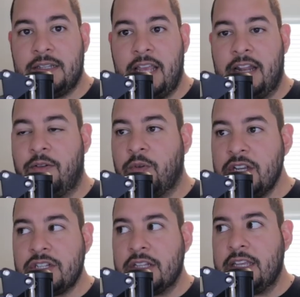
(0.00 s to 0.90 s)
And
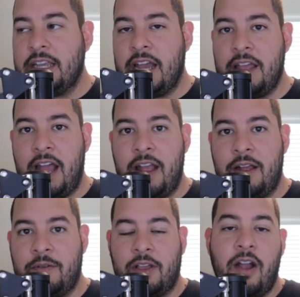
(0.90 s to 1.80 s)
originally,
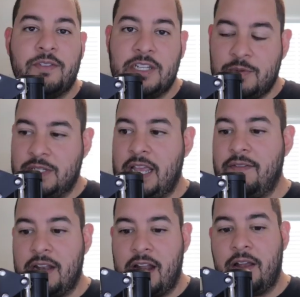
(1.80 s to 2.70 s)
I the conversation with David
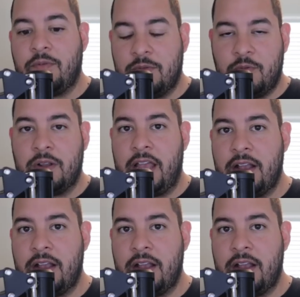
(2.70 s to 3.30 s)
and I were like,